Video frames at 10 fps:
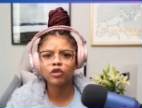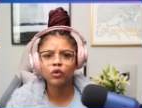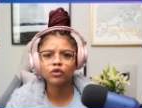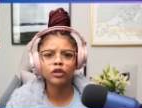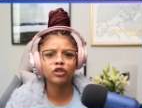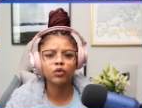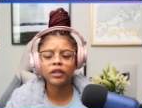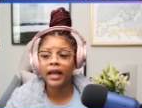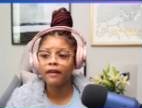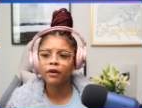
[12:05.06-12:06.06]
so that you can
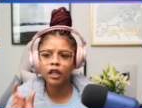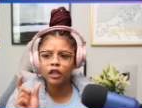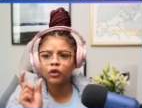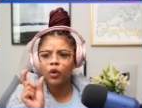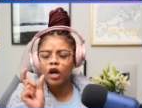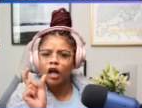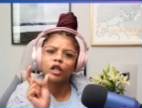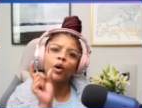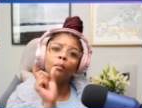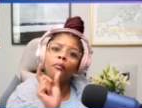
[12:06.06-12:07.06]
have a, a little a
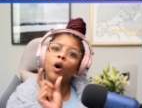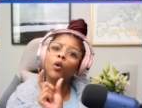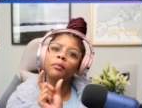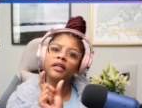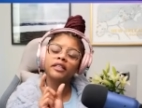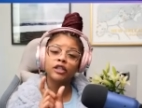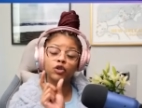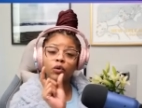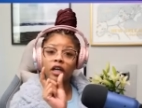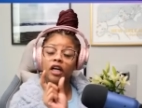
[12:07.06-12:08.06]
little moment that
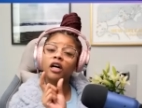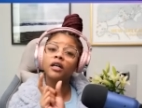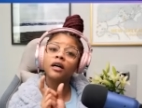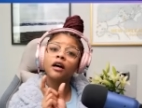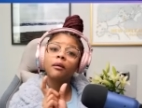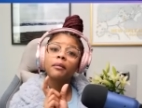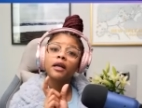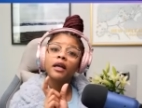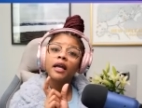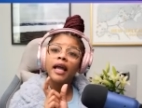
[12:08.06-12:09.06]
you can cut up
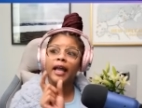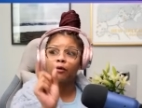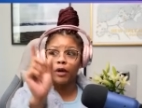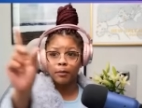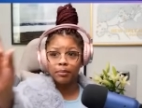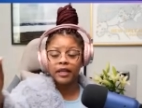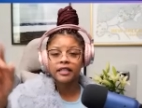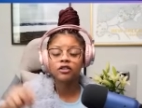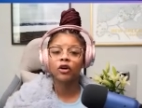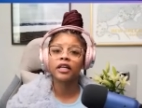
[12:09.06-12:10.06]
and, and,
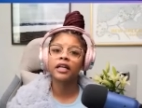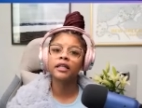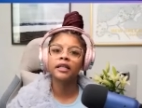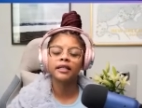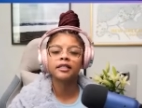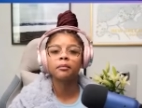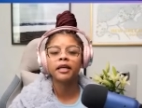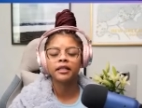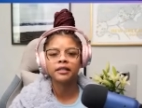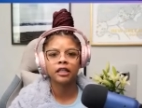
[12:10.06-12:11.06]
place on the internet to
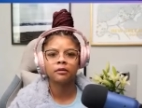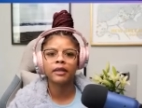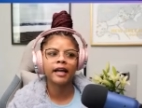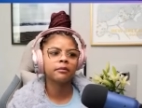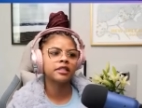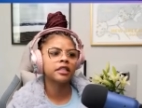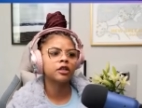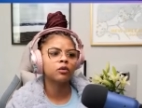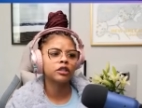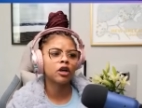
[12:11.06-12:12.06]
make it seem like Masika
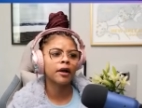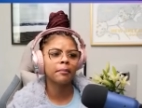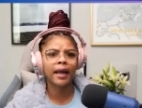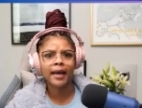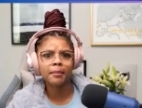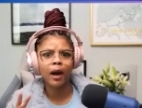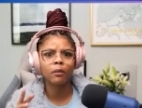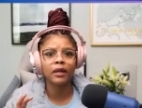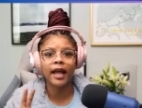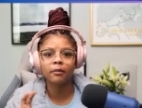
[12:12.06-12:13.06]
was talking bad
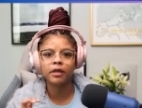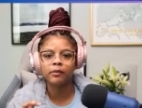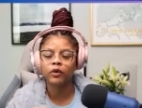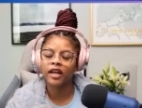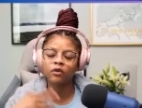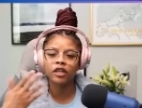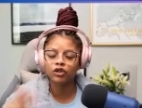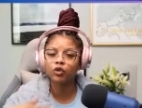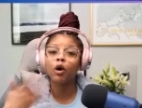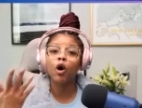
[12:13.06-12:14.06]
about black people. That'll
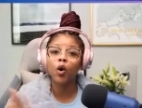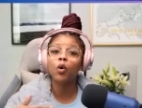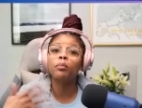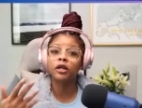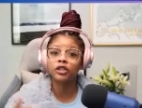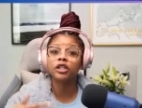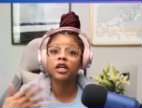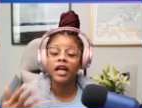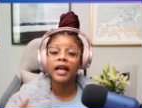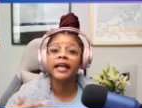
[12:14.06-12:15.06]
get you a whole bunch
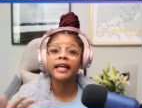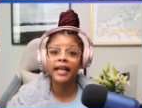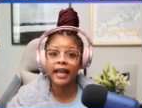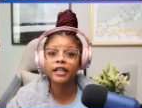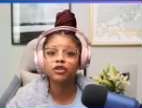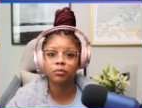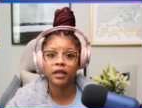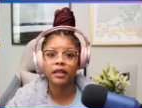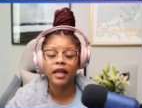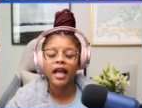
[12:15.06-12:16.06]
of
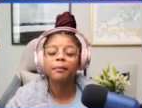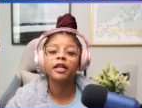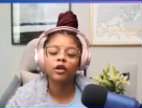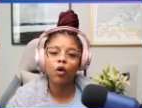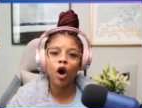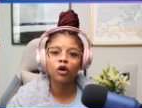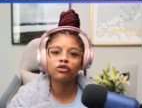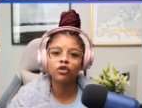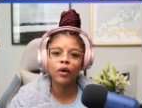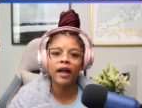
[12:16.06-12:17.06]
engagement, but it'll
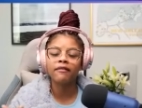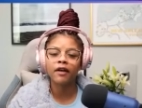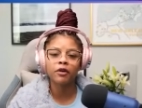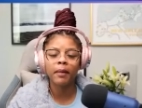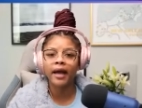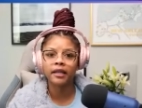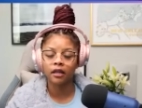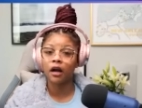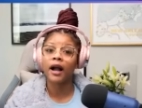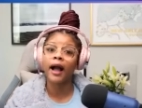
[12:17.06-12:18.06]
also have everybody in
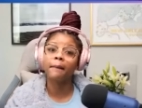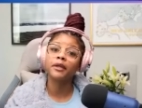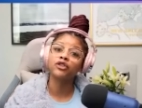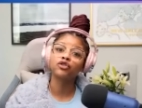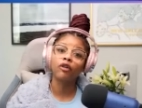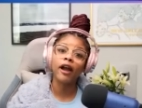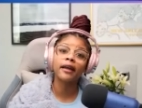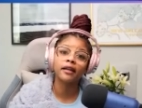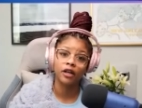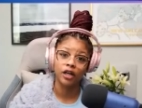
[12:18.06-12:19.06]
her comments
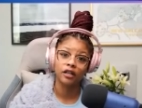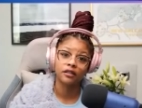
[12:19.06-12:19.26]
dragging her